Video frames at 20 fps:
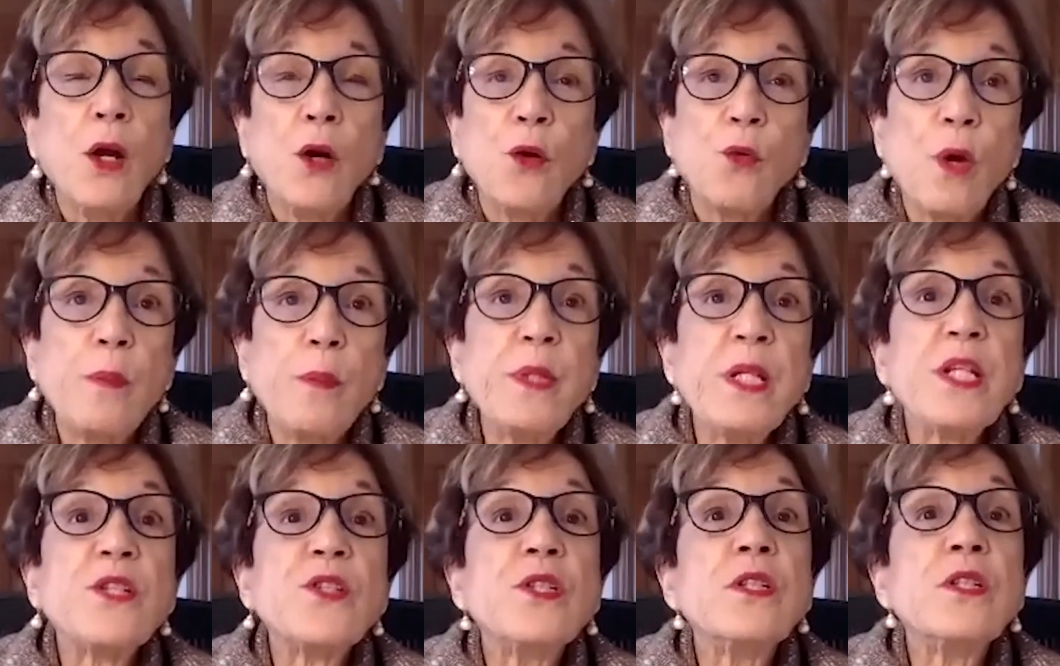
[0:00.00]

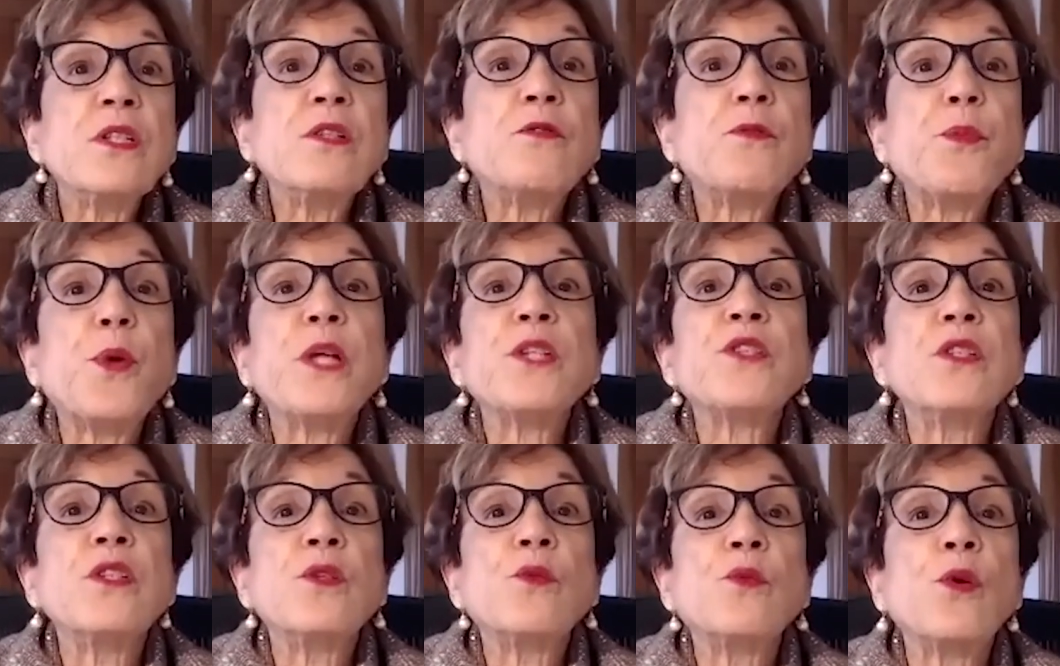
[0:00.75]
Reminiscent of
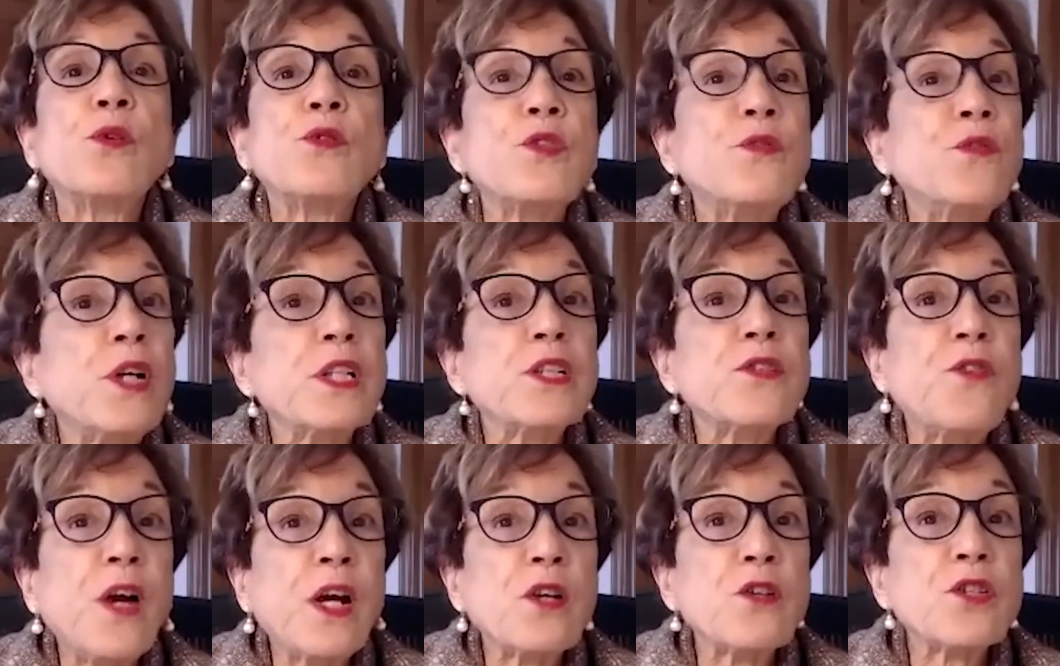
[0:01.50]
President Roosevelt's
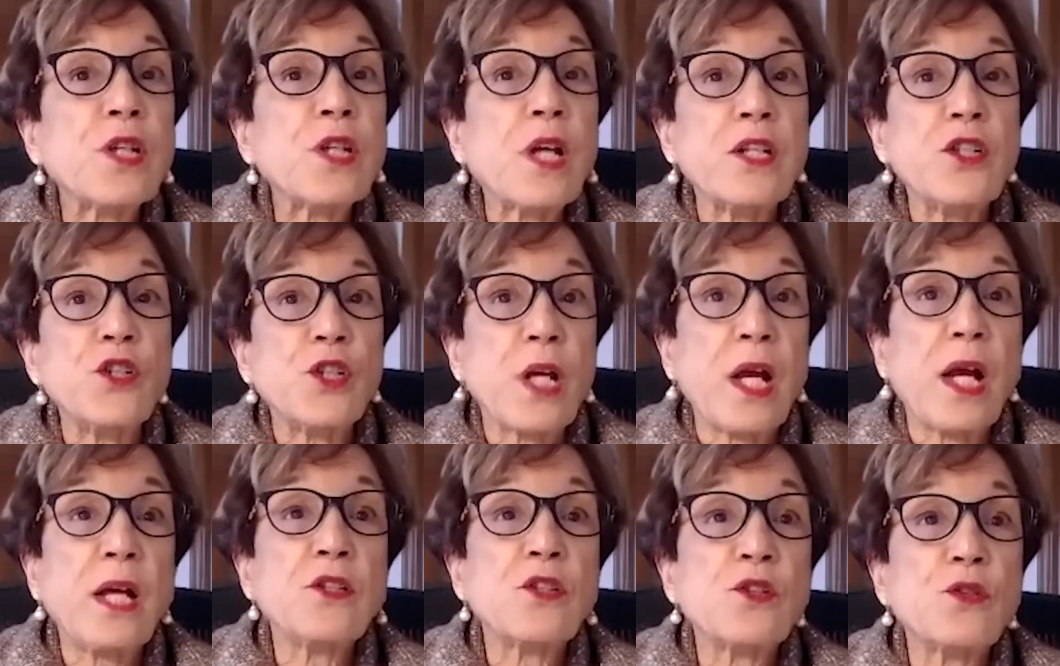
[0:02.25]
fireside
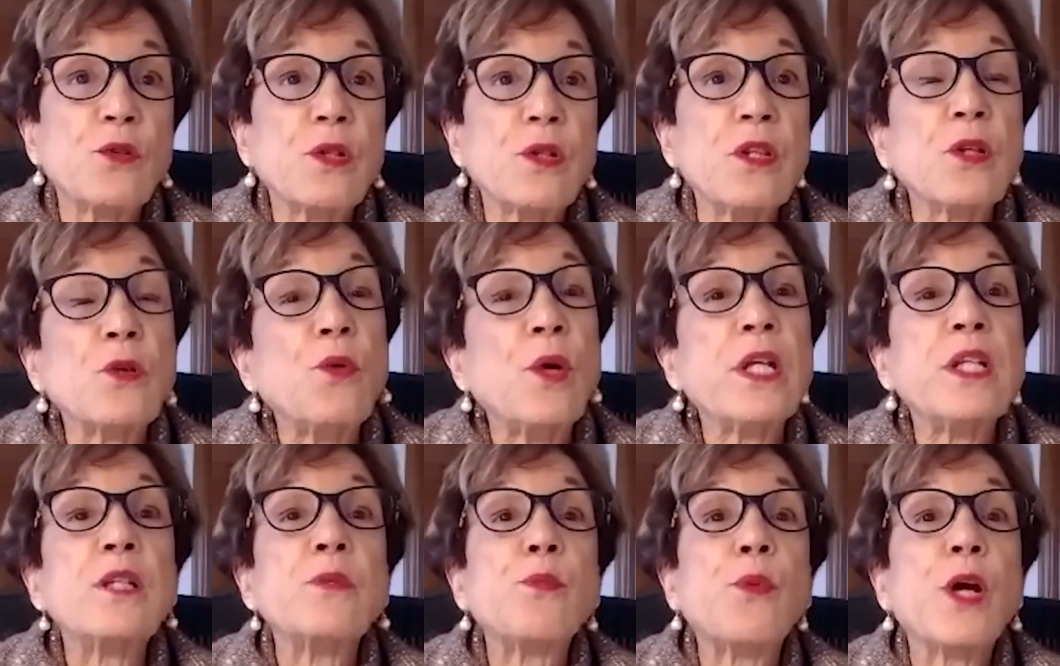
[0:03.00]
chats during the
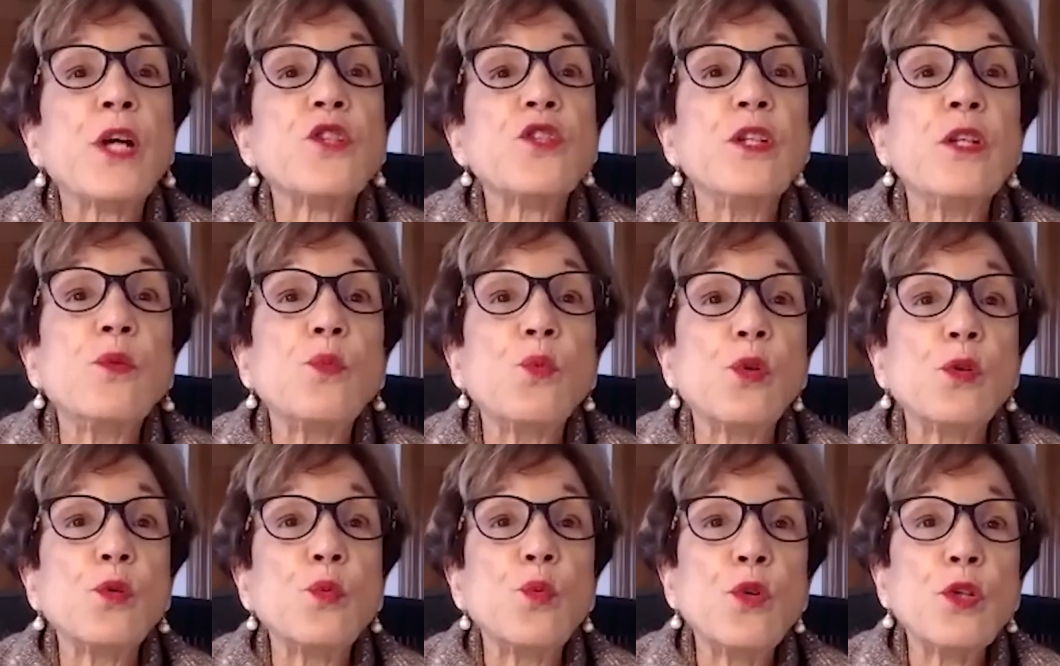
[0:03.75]
Great Depression and
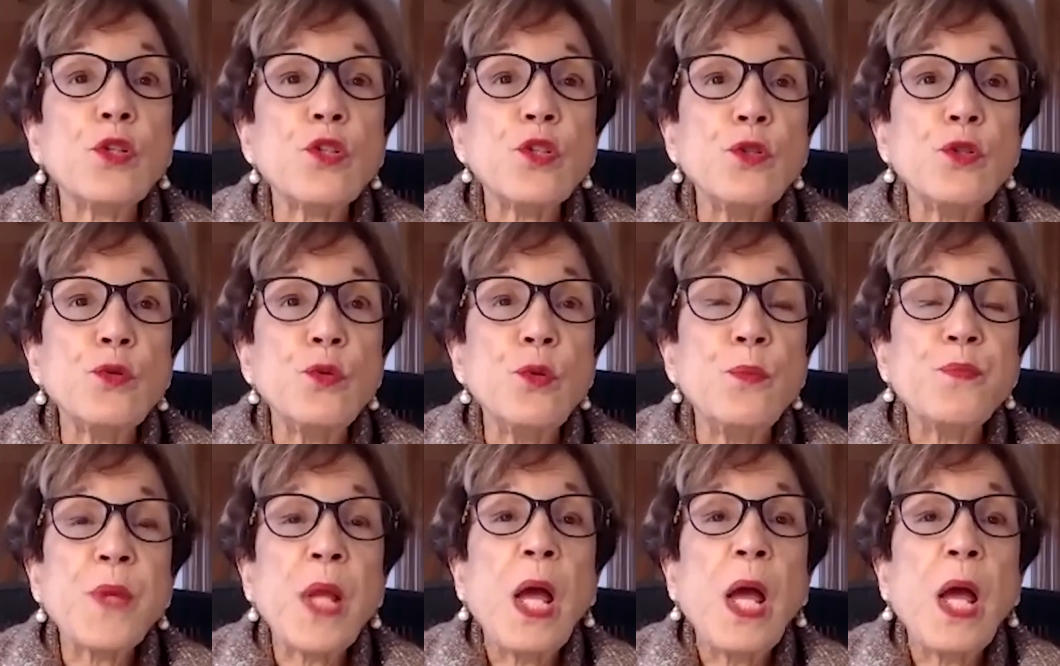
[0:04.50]
World War II,